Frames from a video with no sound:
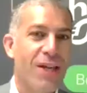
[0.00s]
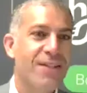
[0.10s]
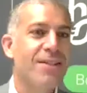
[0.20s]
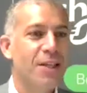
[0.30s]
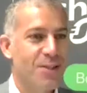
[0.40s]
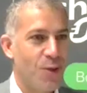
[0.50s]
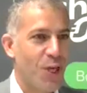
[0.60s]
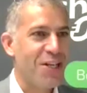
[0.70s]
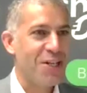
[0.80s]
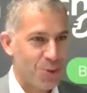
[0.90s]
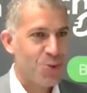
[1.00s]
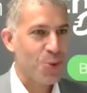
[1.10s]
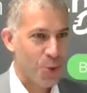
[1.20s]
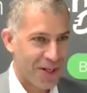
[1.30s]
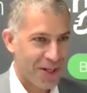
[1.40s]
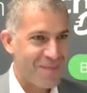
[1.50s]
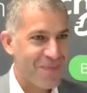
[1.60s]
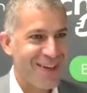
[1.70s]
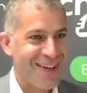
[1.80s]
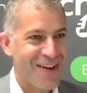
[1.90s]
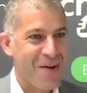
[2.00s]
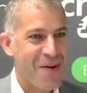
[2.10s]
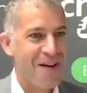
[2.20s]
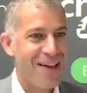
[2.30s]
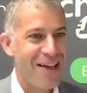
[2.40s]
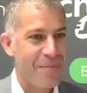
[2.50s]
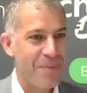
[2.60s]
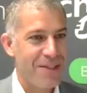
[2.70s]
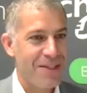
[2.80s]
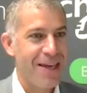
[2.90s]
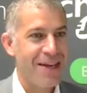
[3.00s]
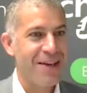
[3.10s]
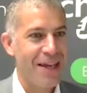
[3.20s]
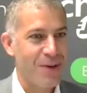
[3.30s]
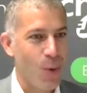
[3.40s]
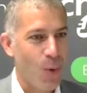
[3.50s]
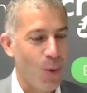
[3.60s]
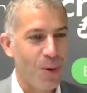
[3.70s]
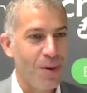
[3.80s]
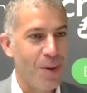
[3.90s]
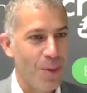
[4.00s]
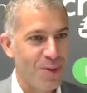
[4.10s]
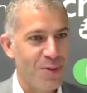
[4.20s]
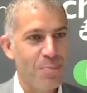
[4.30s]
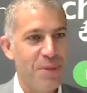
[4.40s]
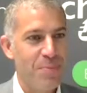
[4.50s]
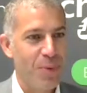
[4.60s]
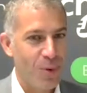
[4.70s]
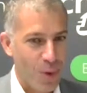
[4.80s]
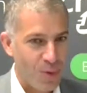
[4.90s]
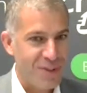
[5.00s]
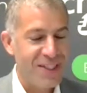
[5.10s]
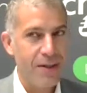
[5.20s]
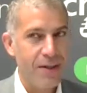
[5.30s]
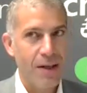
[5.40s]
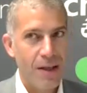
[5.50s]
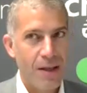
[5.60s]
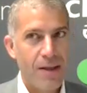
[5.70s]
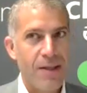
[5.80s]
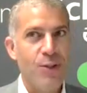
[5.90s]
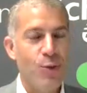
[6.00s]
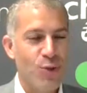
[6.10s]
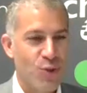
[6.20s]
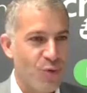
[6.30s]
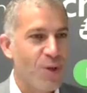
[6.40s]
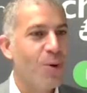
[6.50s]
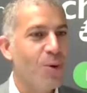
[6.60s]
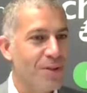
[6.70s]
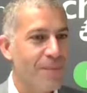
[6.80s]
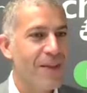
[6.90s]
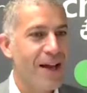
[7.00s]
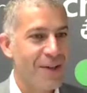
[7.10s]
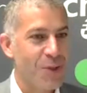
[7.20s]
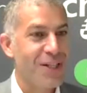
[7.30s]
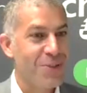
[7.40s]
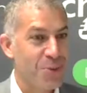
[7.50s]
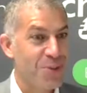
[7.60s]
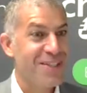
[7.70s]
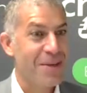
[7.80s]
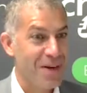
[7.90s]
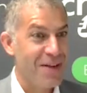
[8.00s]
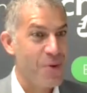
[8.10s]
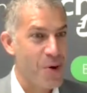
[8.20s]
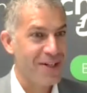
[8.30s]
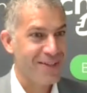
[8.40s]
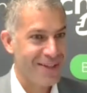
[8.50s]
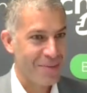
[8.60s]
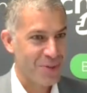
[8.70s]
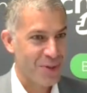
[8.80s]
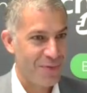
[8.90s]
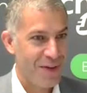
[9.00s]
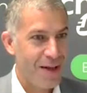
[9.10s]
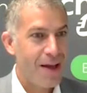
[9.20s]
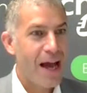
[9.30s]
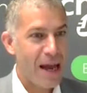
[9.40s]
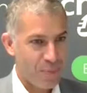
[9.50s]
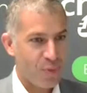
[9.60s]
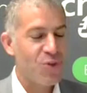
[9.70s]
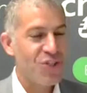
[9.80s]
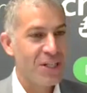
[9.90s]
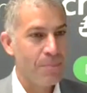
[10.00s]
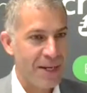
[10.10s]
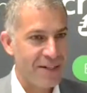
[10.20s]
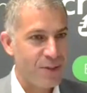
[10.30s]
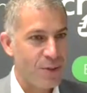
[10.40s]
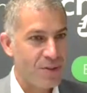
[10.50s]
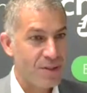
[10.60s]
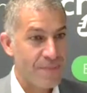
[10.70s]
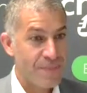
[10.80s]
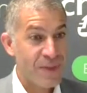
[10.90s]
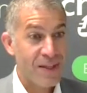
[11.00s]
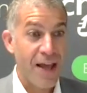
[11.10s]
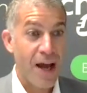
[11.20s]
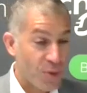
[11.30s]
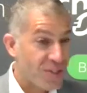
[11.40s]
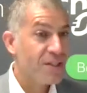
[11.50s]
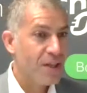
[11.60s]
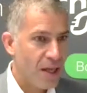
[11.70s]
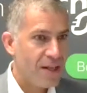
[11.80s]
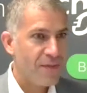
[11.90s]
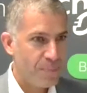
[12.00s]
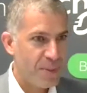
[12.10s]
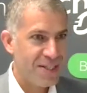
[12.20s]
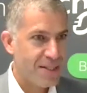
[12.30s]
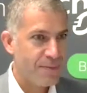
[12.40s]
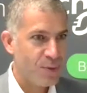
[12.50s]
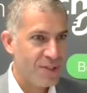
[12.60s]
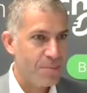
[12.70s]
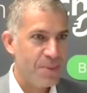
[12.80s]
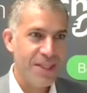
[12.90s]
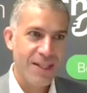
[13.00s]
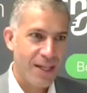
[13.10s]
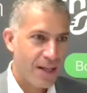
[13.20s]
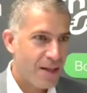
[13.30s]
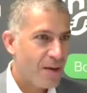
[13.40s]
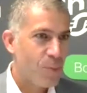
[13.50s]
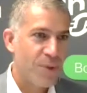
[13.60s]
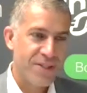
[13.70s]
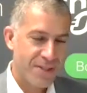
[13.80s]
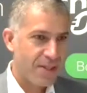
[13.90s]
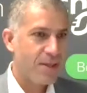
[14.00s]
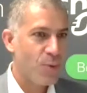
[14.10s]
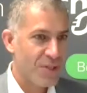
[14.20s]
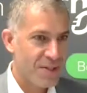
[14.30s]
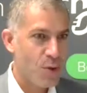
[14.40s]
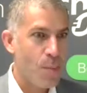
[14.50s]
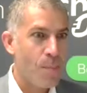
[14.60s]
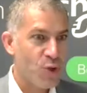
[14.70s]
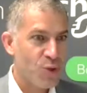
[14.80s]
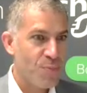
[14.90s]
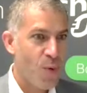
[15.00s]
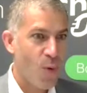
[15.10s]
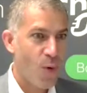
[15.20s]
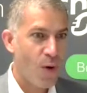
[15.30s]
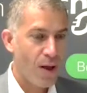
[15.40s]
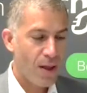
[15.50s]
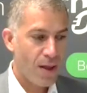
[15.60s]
it's again, it's a journey. I mean, and all the people, all the industrial are not at the same level in terms of approaching maintenance. Now, within NFPA 70B, we see a much more